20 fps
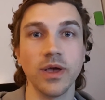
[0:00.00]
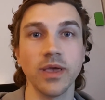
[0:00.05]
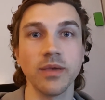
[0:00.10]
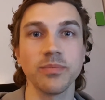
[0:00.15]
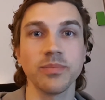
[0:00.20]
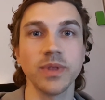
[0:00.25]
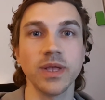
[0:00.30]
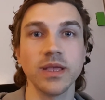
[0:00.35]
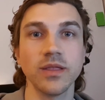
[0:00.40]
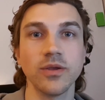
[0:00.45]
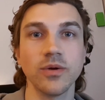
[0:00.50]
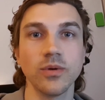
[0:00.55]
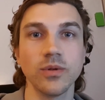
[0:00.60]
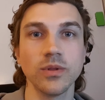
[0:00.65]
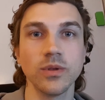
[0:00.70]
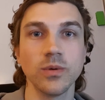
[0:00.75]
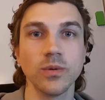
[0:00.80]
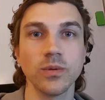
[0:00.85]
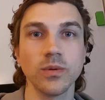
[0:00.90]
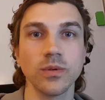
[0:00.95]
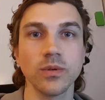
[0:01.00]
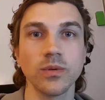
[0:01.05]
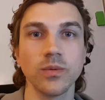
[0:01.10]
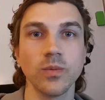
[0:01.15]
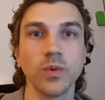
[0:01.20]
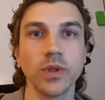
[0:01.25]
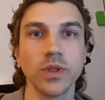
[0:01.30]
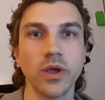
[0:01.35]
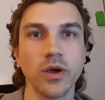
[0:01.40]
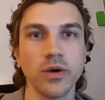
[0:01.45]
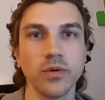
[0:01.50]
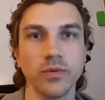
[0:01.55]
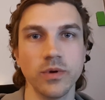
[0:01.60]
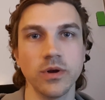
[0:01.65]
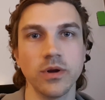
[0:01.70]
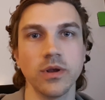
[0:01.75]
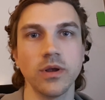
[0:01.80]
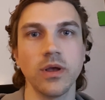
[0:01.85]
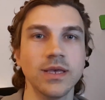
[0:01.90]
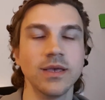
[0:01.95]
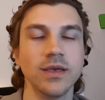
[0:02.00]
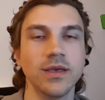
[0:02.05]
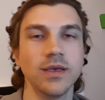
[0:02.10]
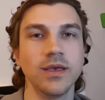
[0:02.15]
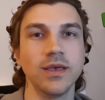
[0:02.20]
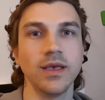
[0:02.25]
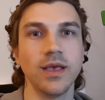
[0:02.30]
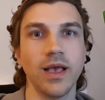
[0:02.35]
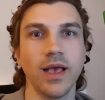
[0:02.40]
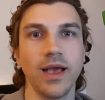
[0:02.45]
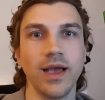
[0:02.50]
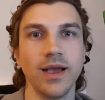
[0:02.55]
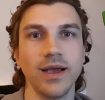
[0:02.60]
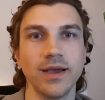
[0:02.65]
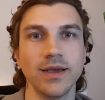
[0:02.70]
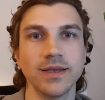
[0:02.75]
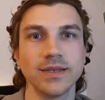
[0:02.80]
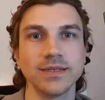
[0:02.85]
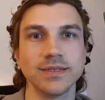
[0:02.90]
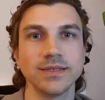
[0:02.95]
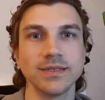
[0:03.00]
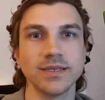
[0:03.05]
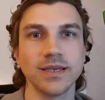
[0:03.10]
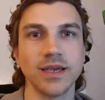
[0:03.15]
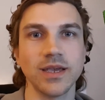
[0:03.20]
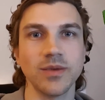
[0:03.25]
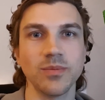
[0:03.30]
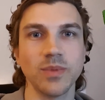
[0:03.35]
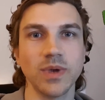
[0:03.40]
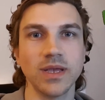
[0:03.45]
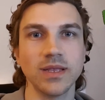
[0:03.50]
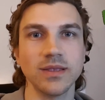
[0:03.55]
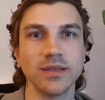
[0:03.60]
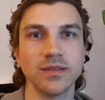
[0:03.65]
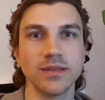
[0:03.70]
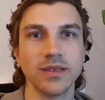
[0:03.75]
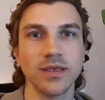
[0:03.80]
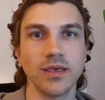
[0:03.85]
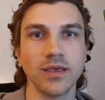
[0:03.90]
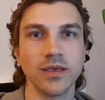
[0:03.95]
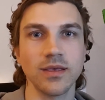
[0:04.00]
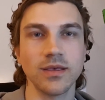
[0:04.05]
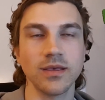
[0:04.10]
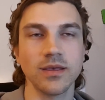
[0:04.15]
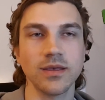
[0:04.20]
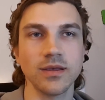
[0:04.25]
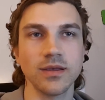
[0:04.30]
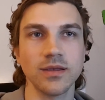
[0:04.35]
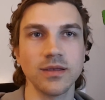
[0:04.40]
I played only 1 hour and I'm editing